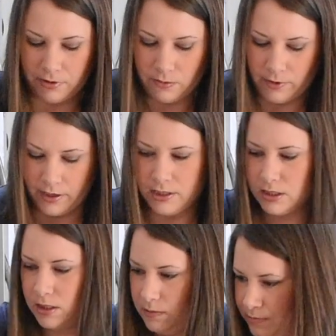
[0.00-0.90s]

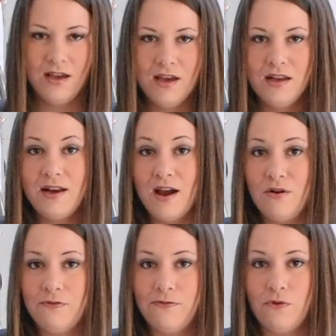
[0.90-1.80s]
otherwise.
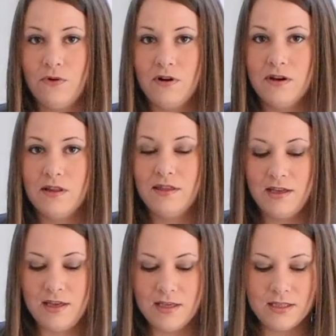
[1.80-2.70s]
Now for
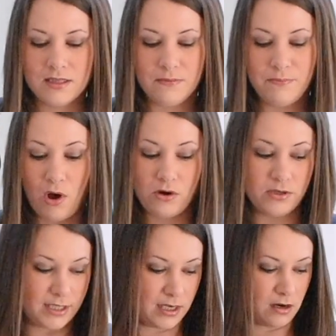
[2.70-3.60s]
these
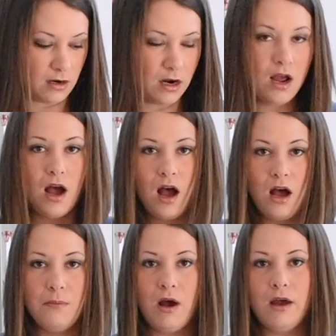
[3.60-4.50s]
bottles here,
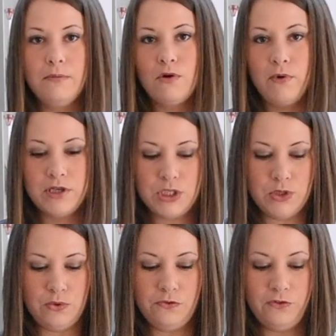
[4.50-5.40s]
um, I'm going
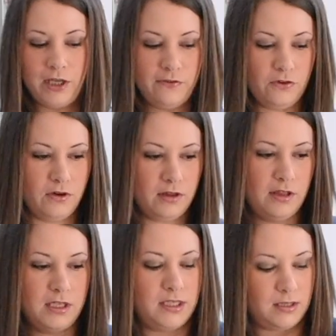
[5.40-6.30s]
to flavor
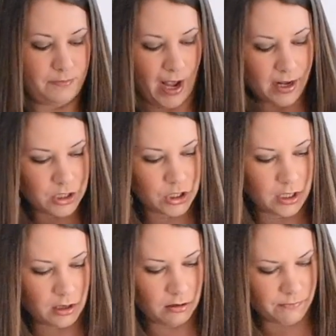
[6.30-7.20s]
this batch
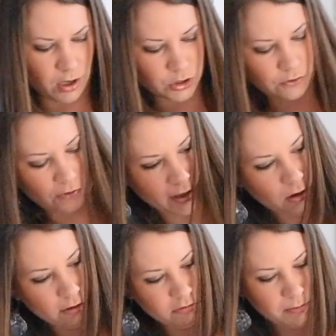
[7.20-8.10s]
here. I'm not sure if I'll get
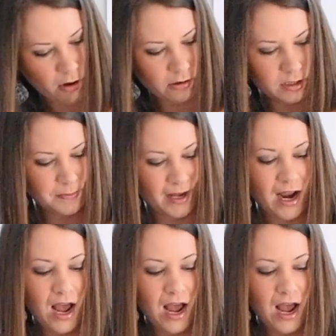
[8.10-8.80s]
all three bottles, but